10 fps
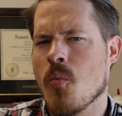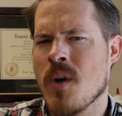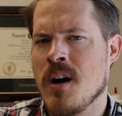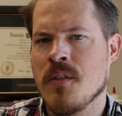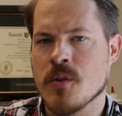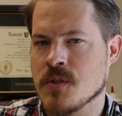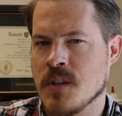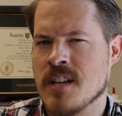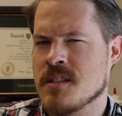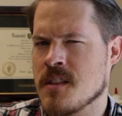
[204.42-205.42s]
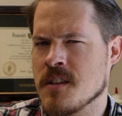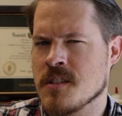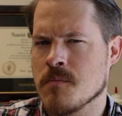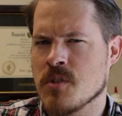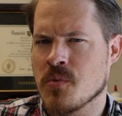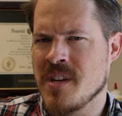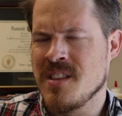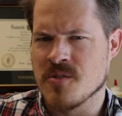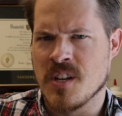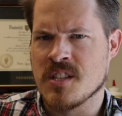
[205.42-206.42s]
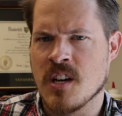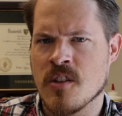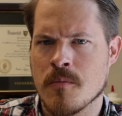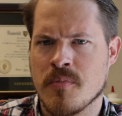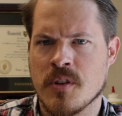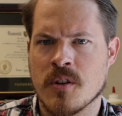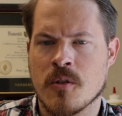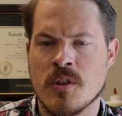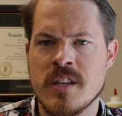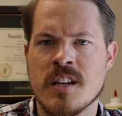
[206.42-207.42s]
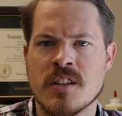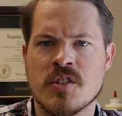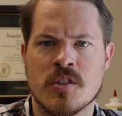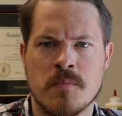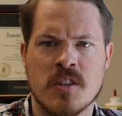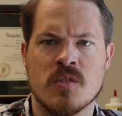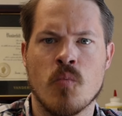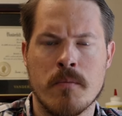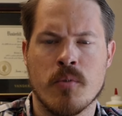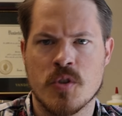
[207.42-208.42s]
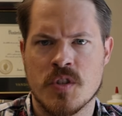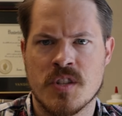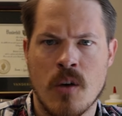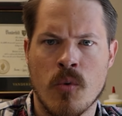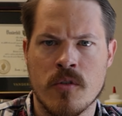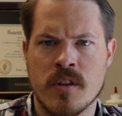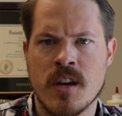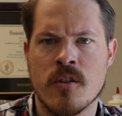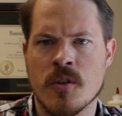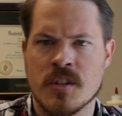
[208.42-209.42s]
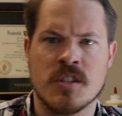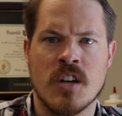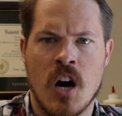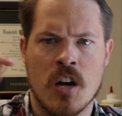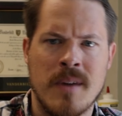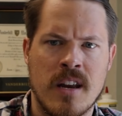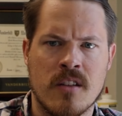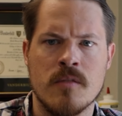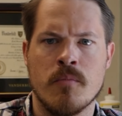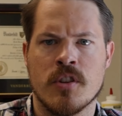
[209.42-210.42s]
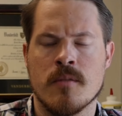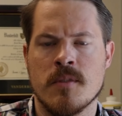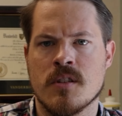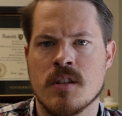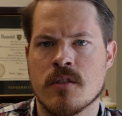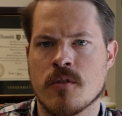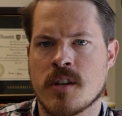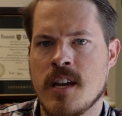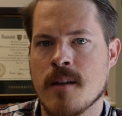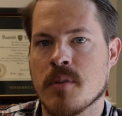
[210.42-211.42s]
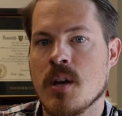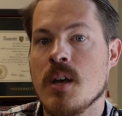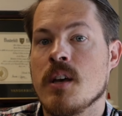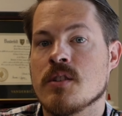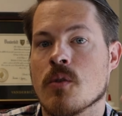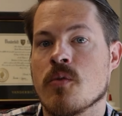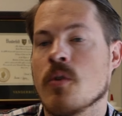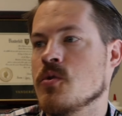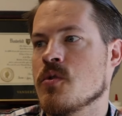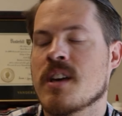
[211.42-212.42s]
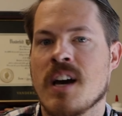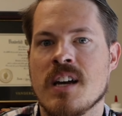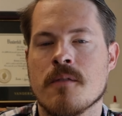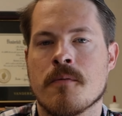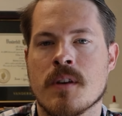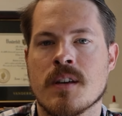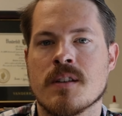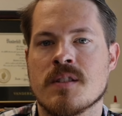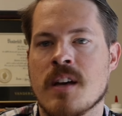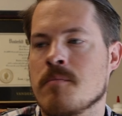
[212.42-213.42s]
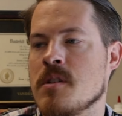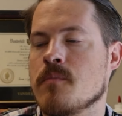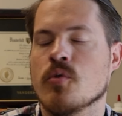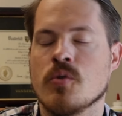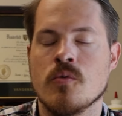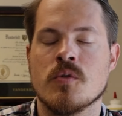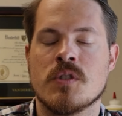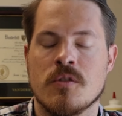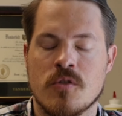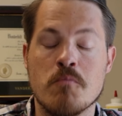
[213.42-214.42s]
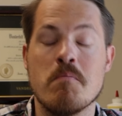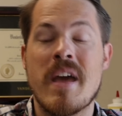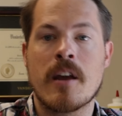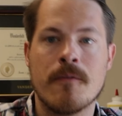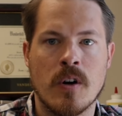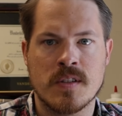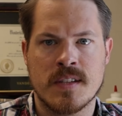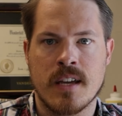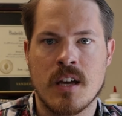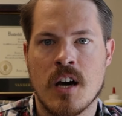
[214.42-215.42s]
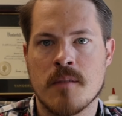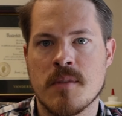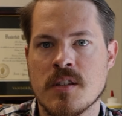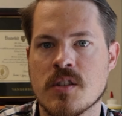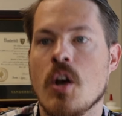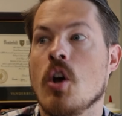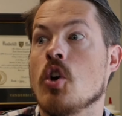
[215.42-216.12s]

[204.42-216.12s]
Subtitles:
Well, there's lots of things in between. There's lots of other political leanings. Just because one person's not one or the other doesn't automatically put them into the other camp. So those are the kind of things that people use to make false dichotomies.